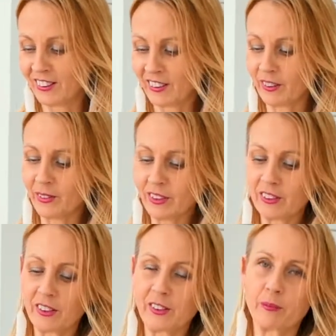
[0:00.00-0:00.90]
So I'm
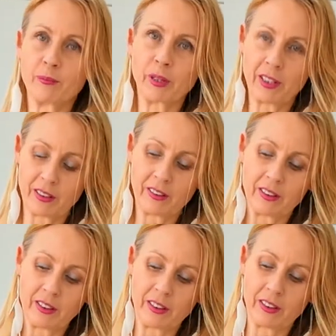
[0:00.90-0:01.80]
just going to blend it
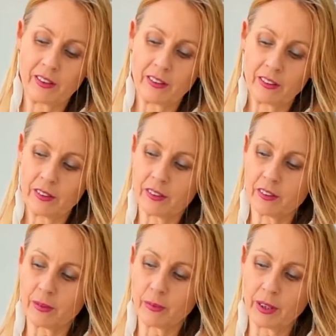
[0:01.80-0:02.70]
again
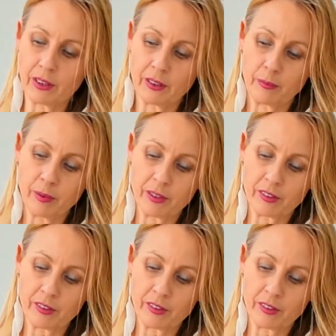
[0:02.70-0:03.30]
to make it a bit